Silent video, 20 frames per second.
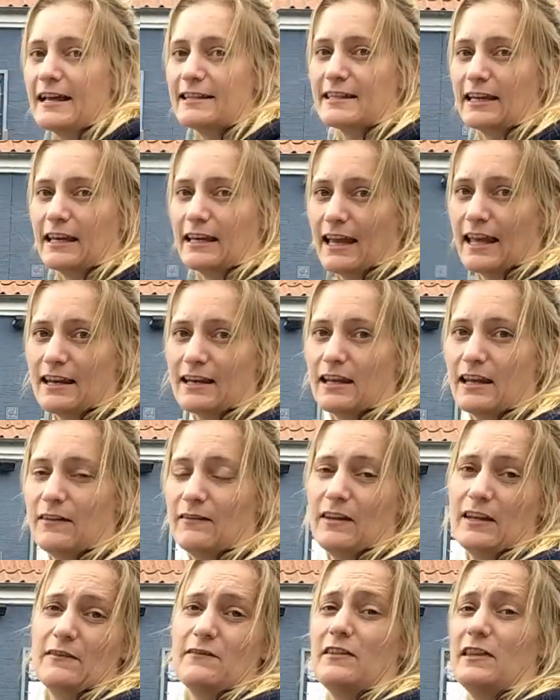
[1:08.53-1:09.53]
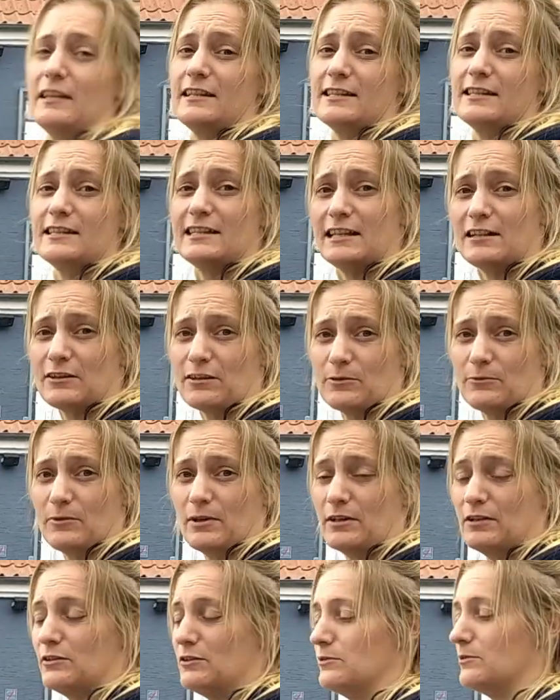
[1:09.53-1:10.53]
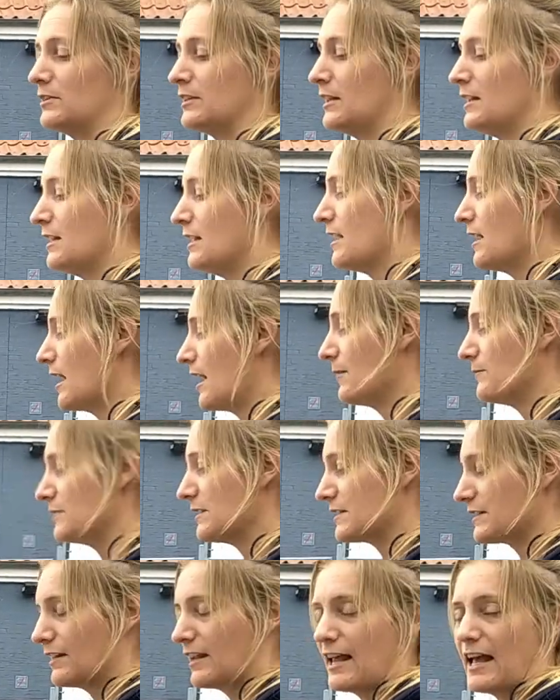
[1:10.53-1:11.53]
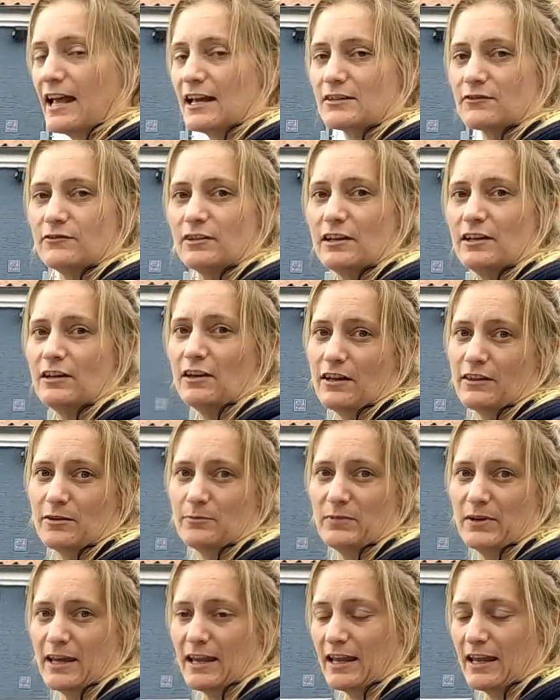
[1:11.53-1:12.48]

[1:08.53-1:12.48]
and ask again and if they still don't want to do it, I'm just going to ask for another